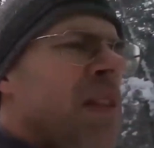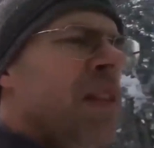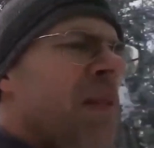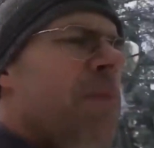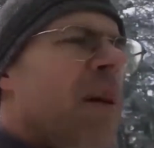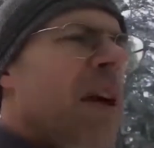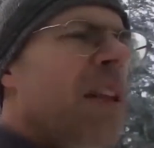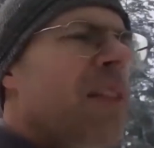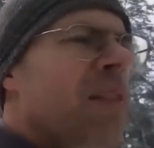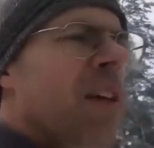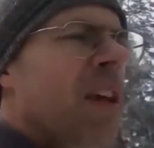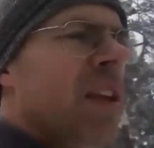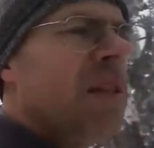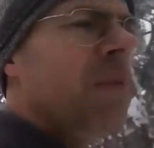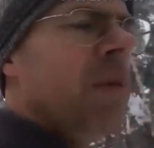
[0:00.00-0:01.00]
the main
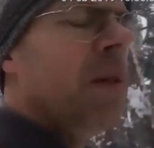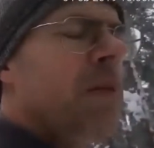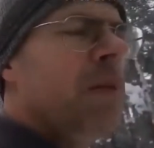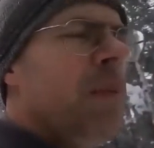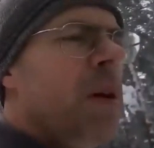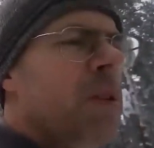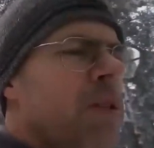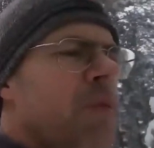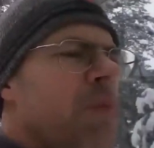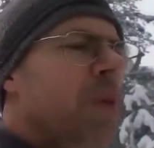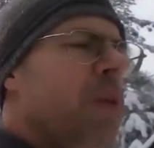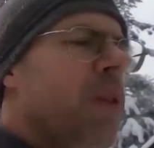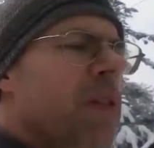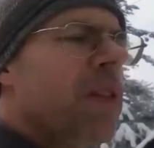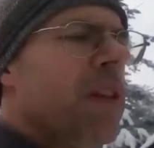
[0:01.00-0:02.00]
thing, the, mo the most
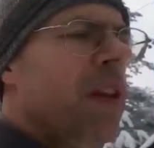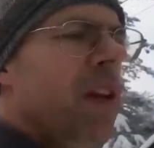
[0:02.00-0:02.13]
important